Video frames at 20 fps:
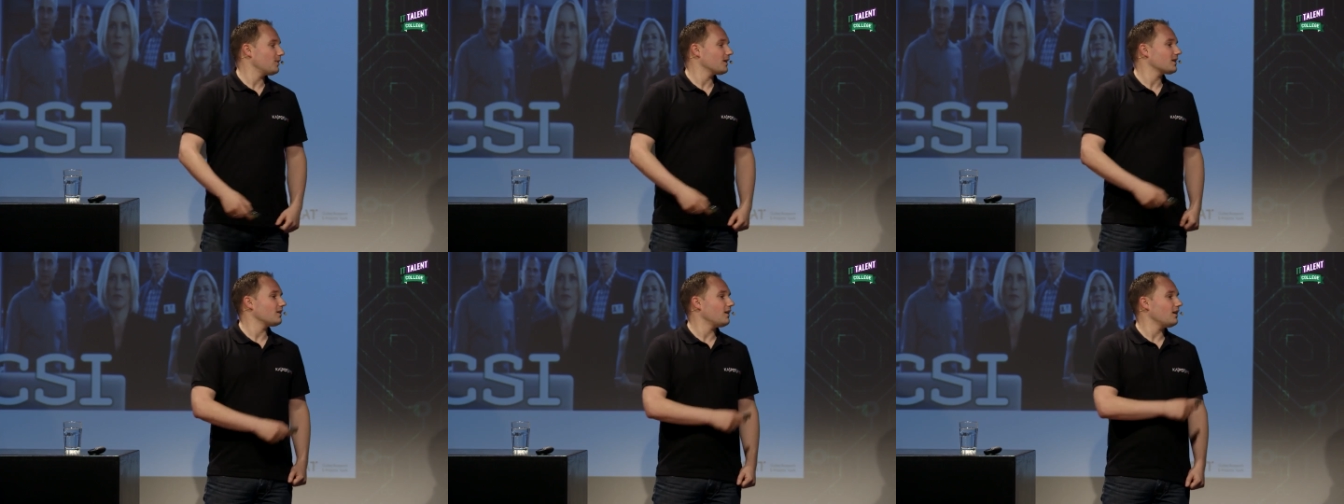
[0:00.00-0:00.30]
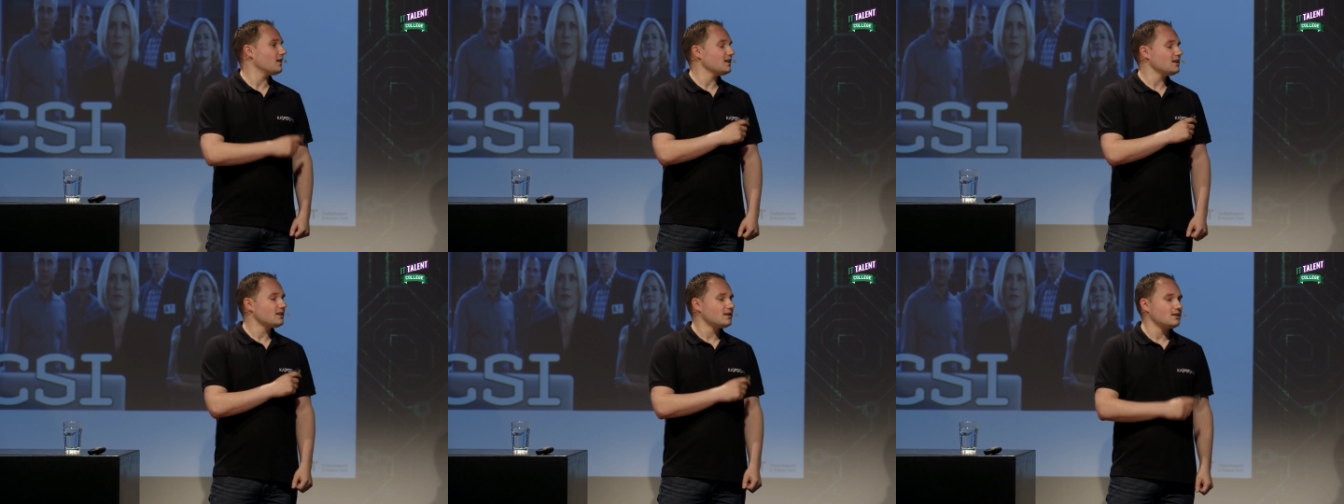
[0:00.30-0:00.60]
my
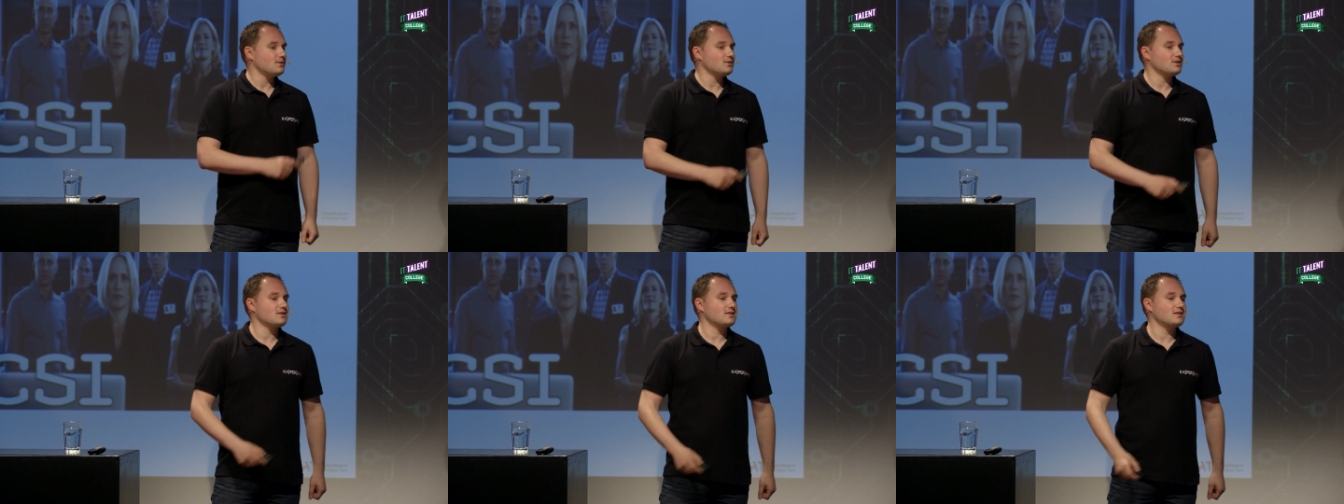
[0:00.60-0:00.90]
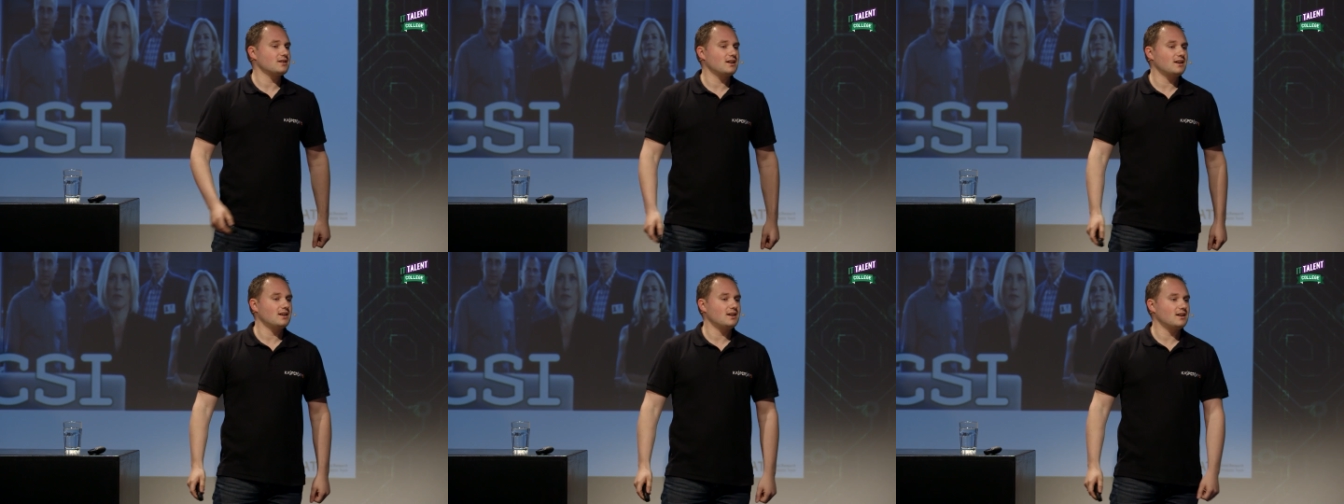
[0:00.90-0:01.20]
colleague, he was
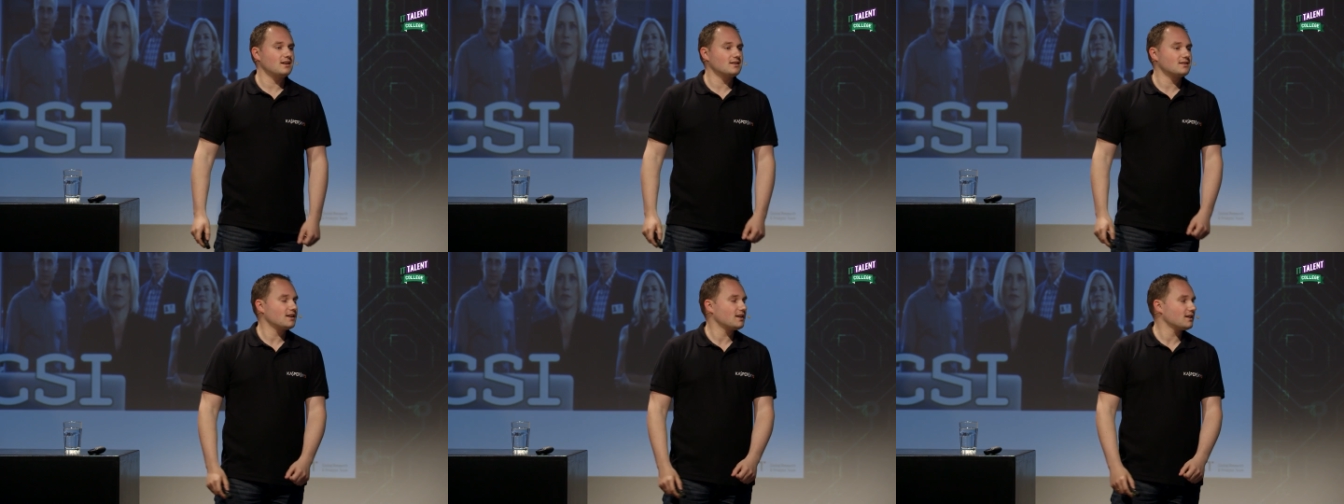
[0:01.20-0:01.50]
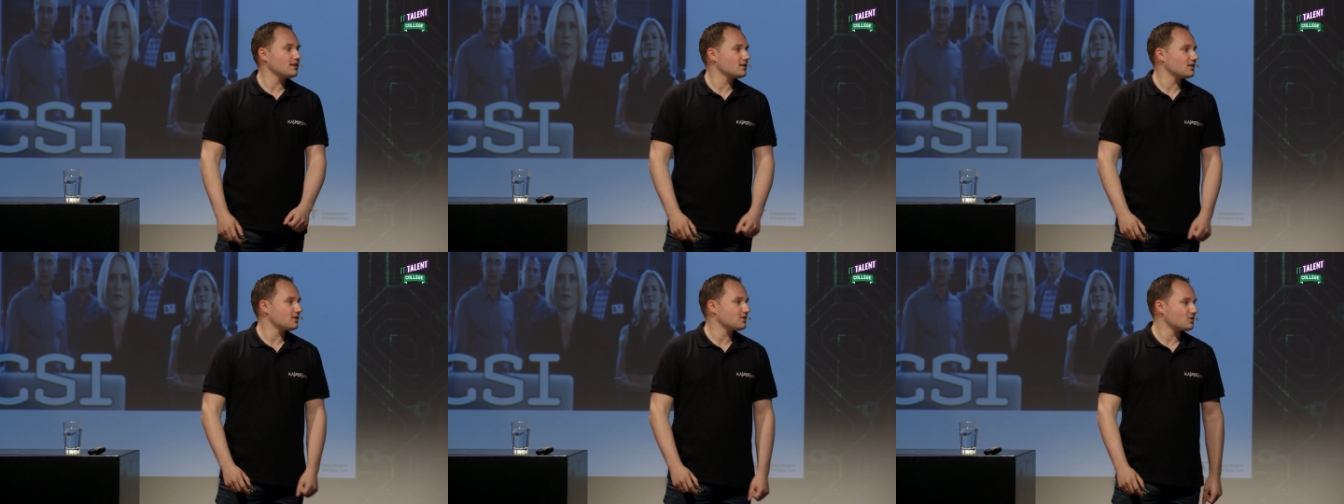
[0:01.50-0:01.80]

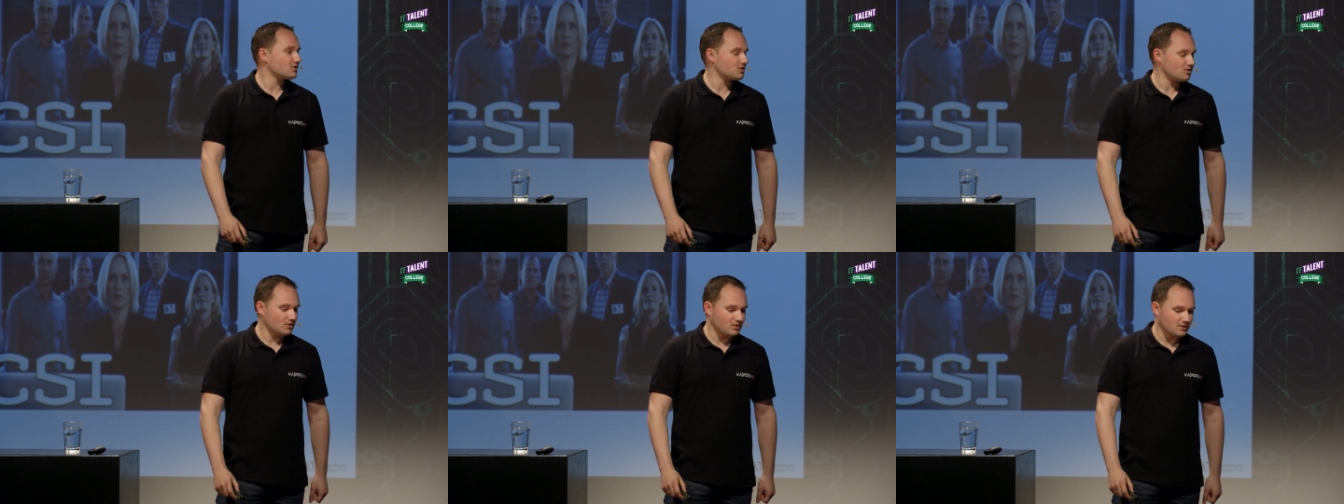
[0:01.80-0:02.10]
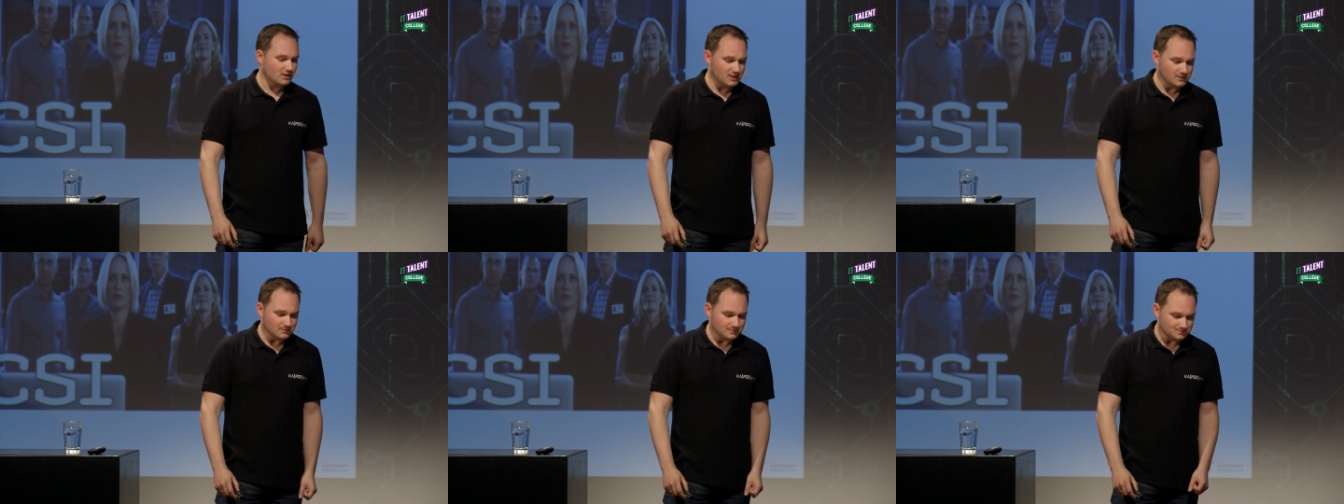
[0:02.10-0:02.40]
telling this
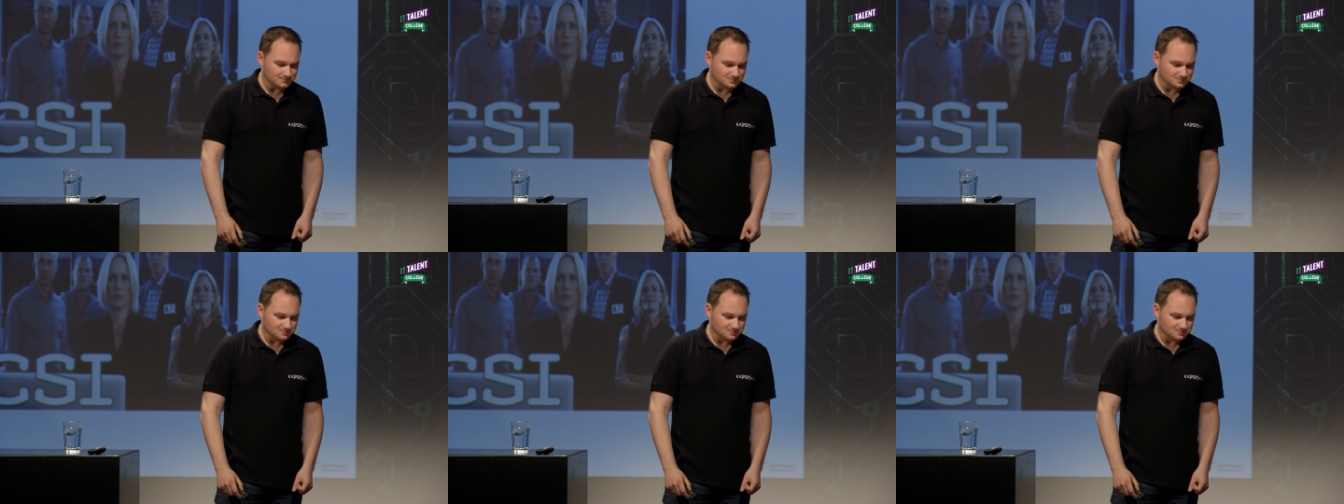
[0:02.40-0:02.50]
story,